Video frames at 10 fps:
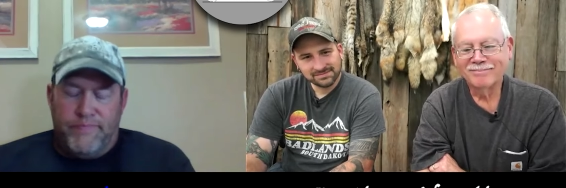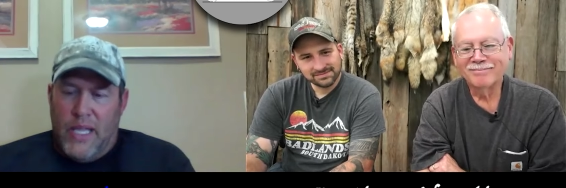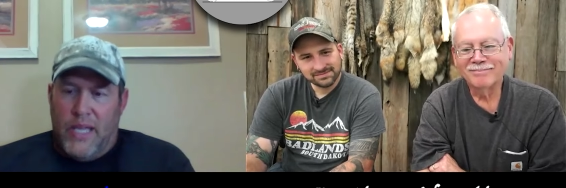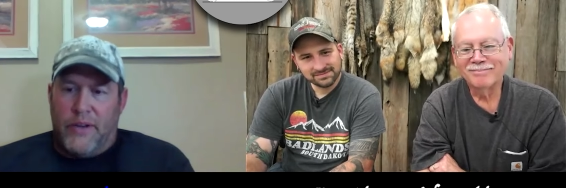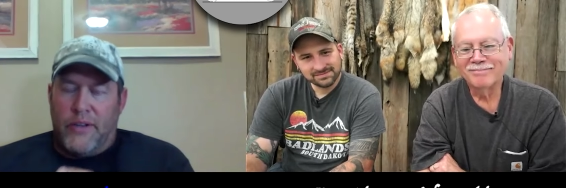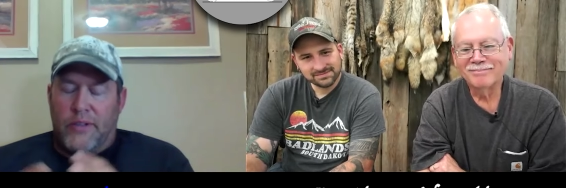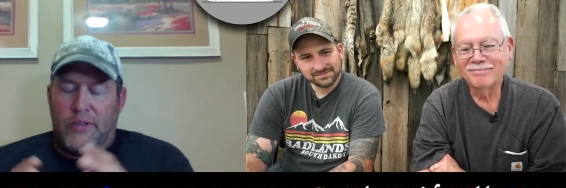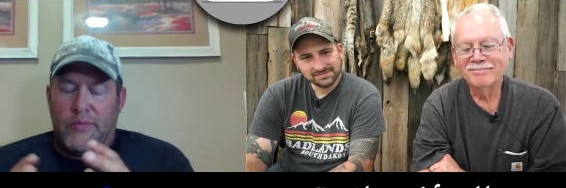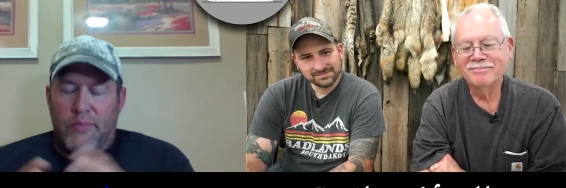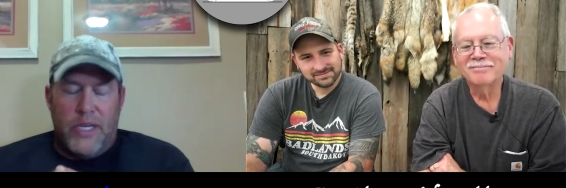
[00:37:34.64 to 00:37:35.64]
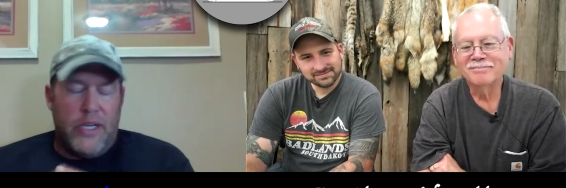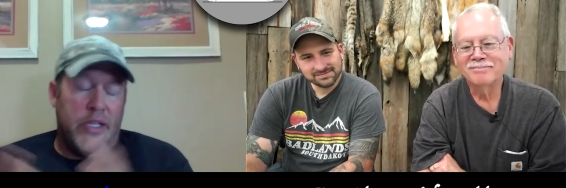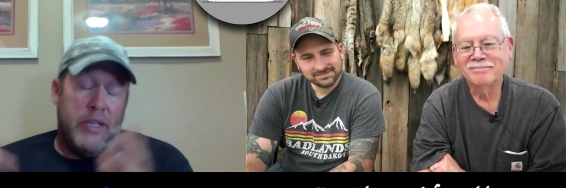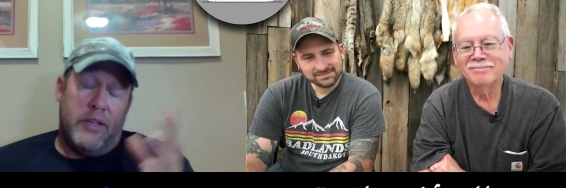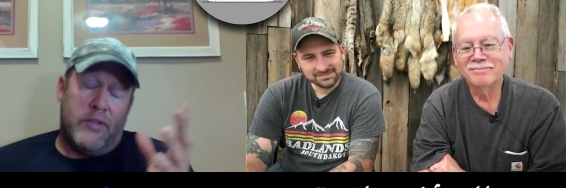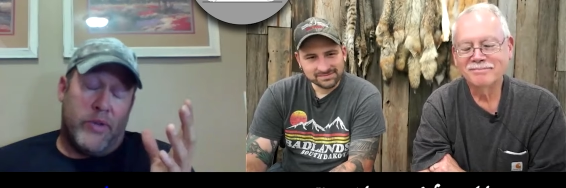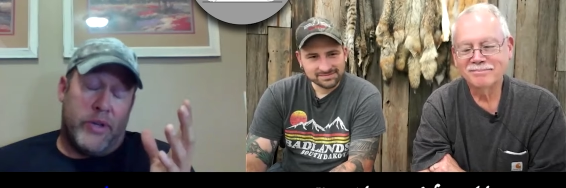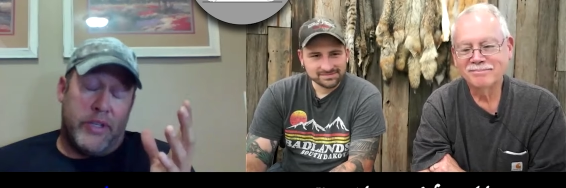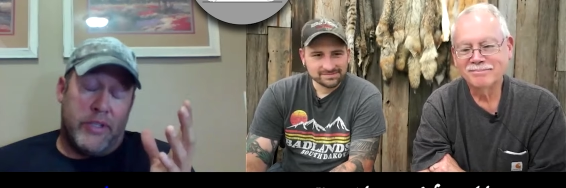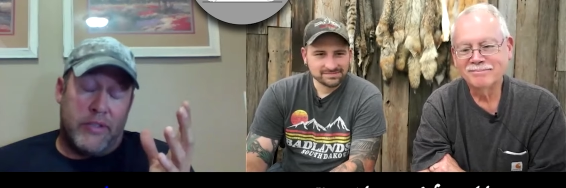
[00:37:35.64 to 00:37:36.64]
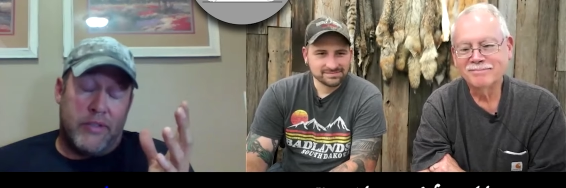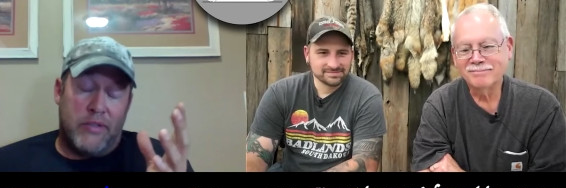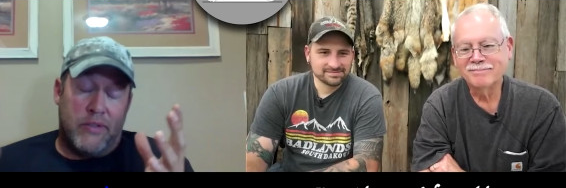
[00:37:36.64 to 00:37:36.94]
Speaker 1: I don't know, but it, it is what it is.